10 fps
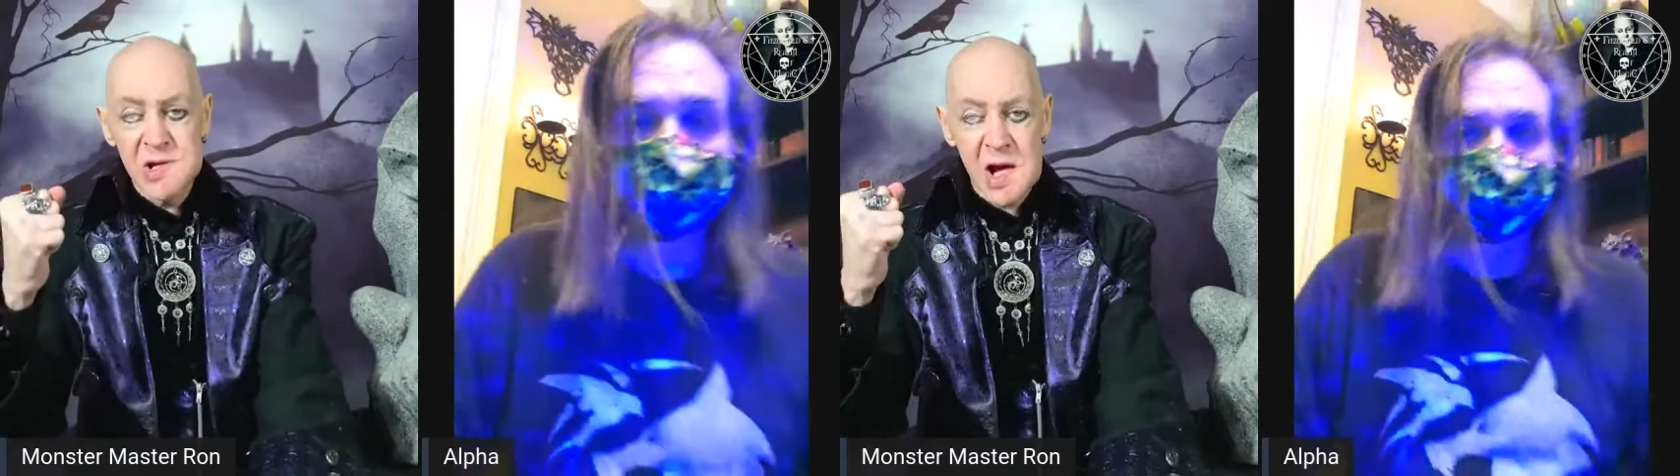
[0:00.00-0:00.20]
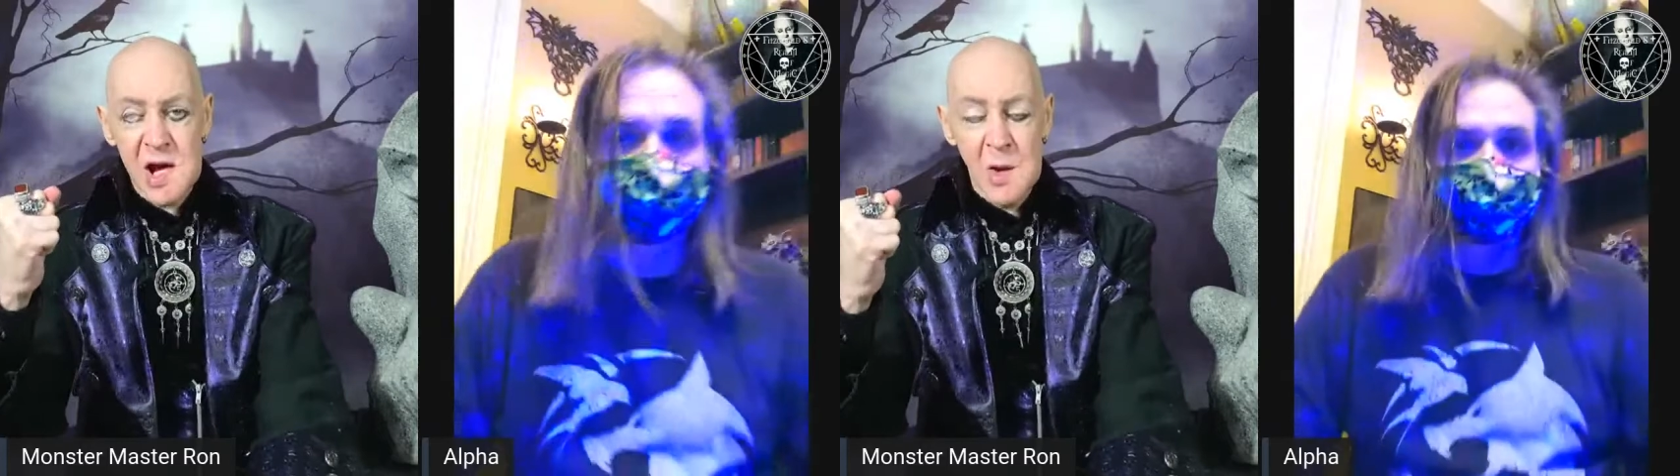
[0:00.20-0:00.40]

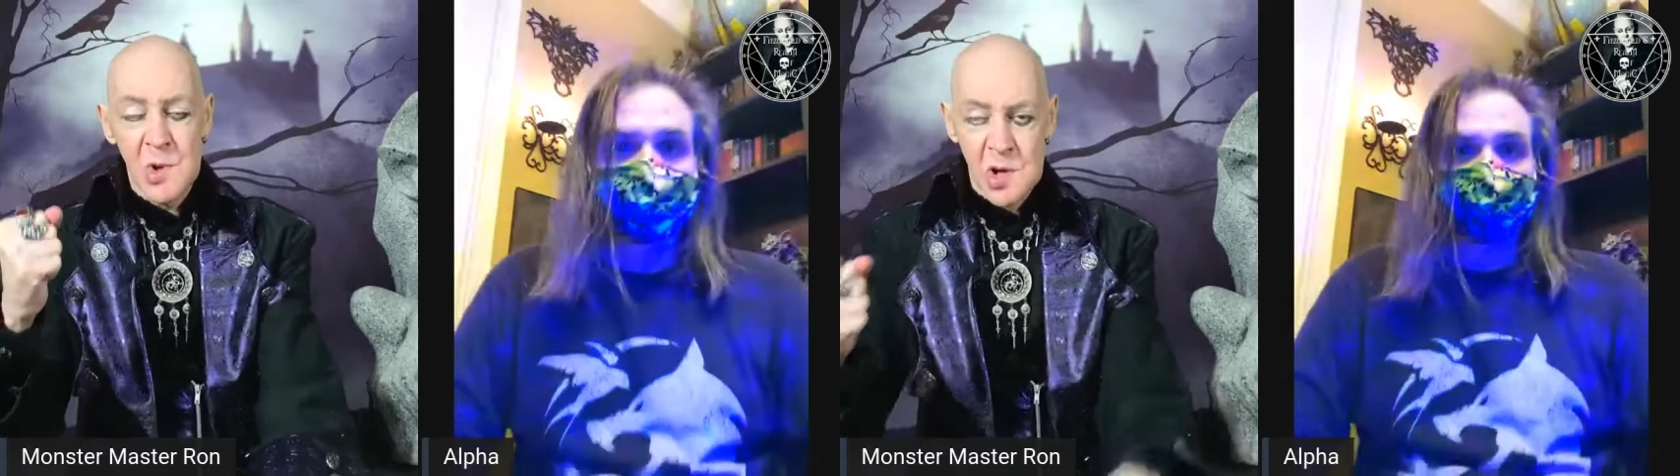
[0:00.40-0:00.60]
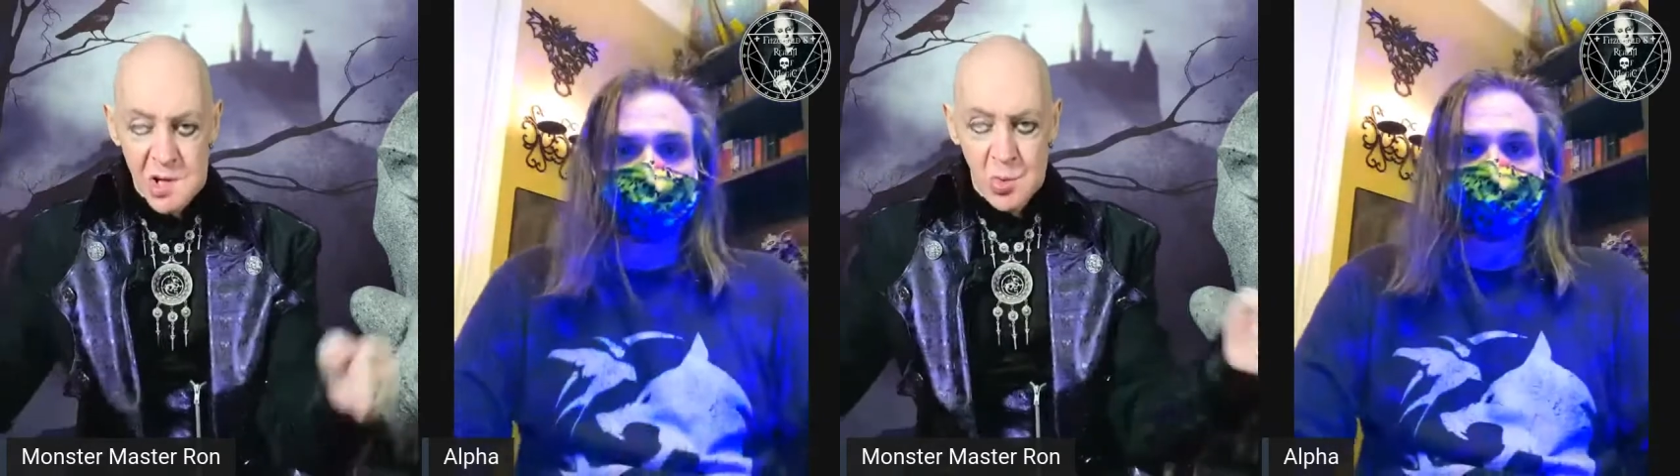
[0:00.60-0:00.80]

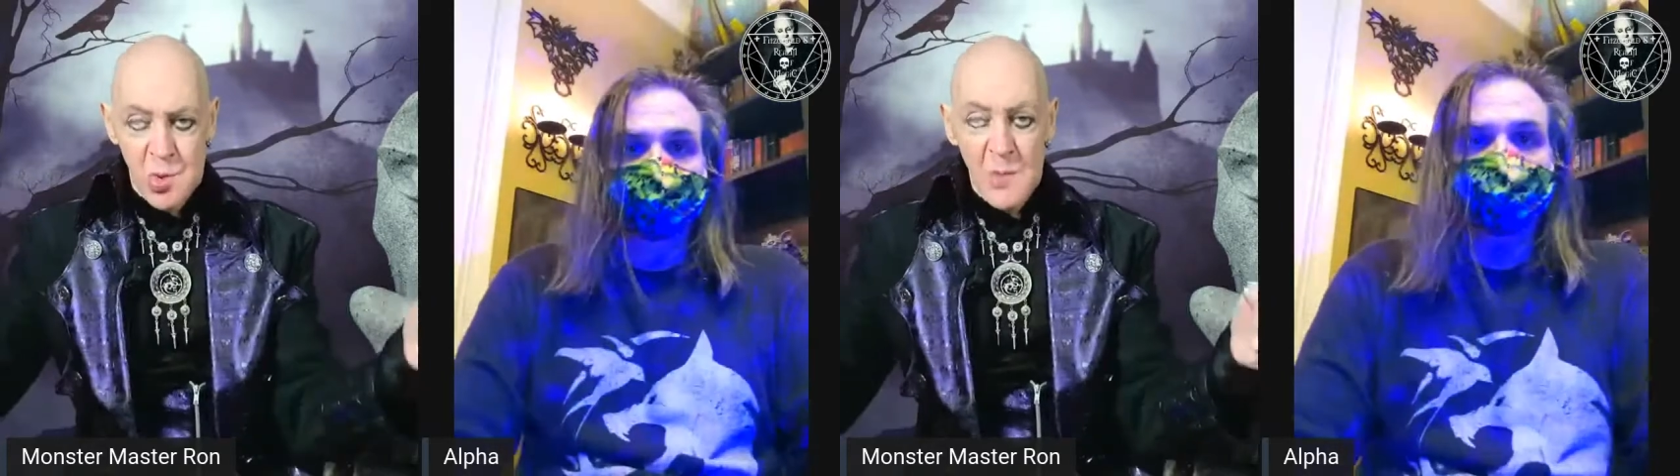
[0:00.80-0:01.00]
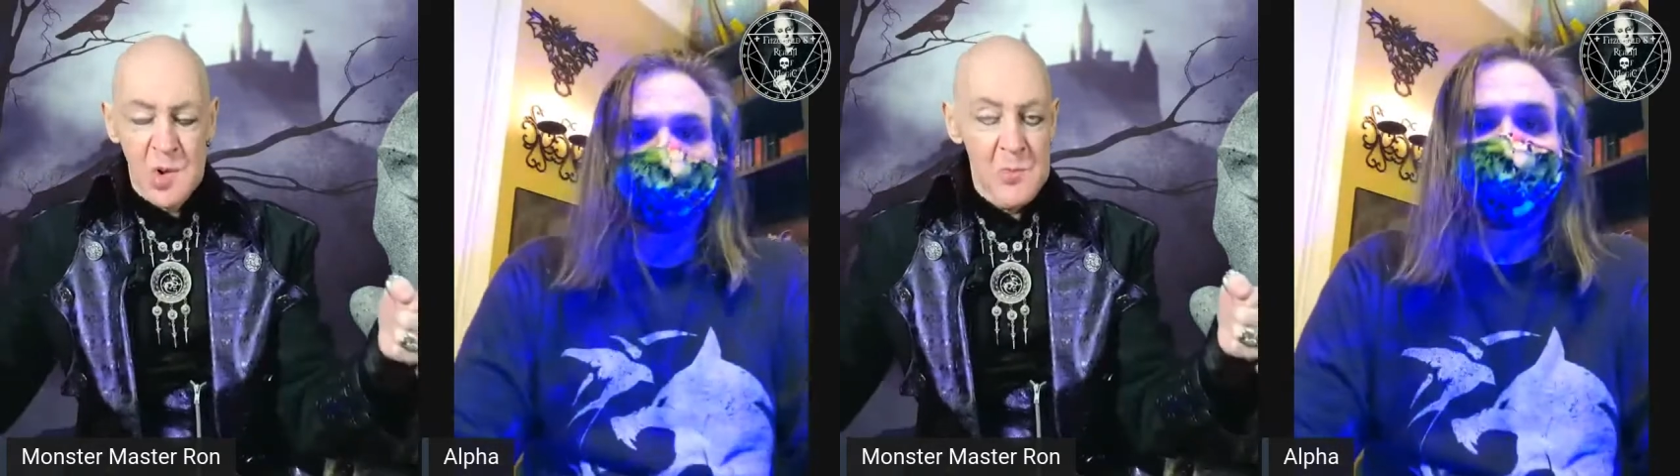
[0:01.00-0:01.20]
hammer and a
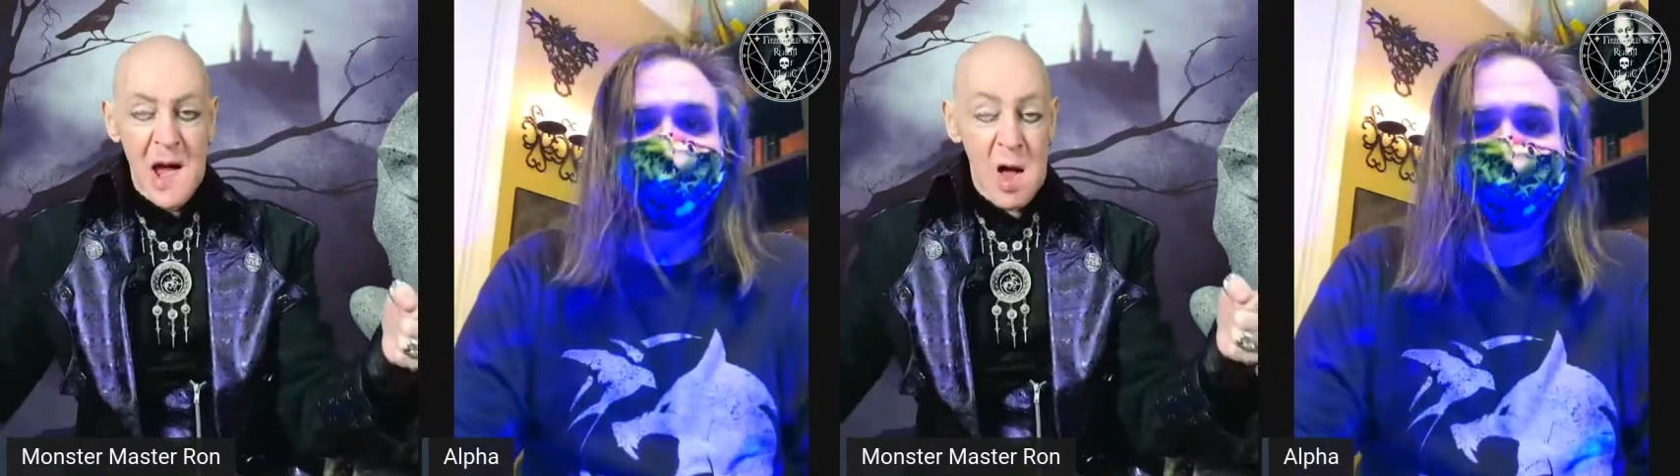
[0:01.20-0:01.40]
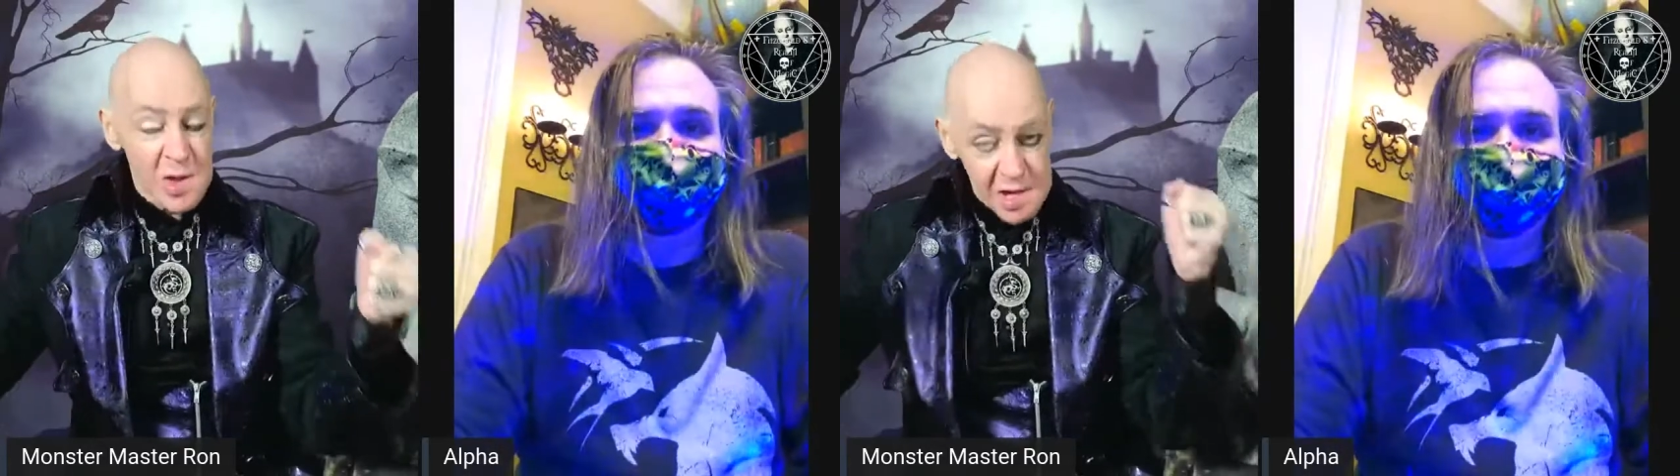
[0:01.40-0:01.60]
rubber
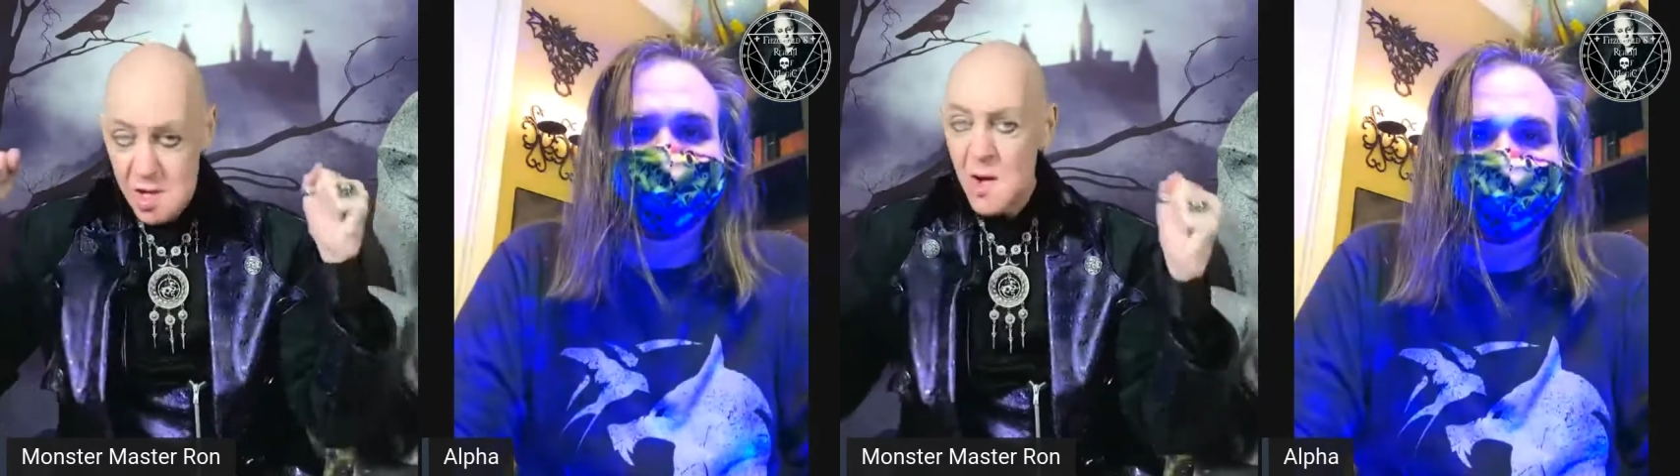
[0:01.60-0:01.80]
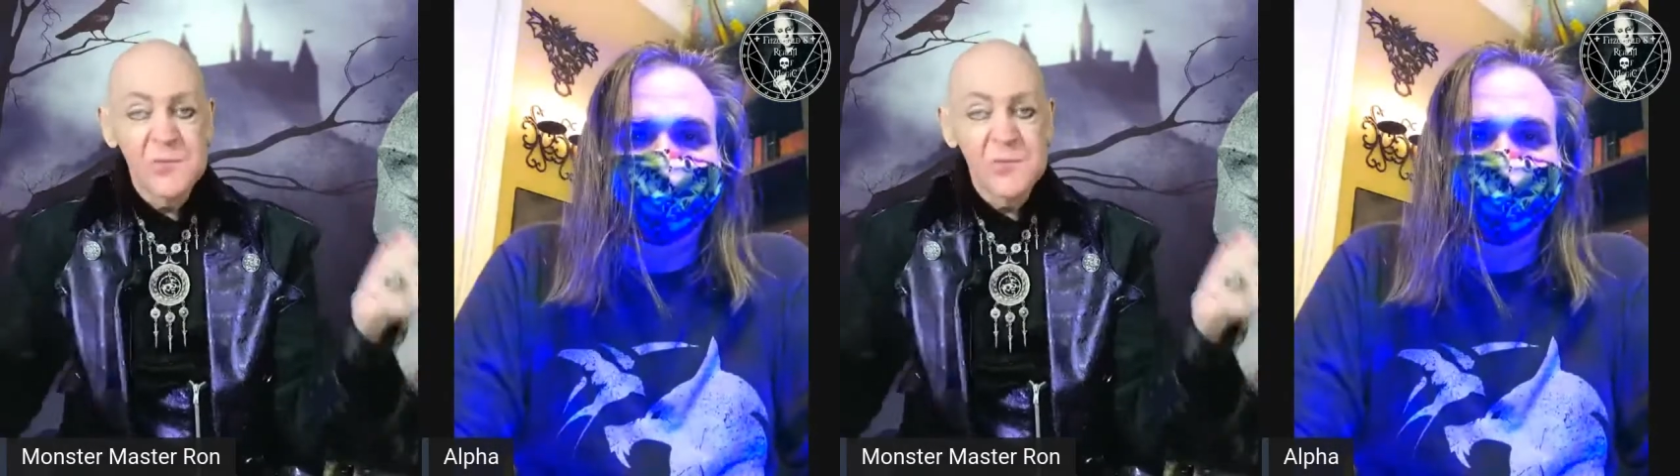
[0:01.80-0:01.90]
mallet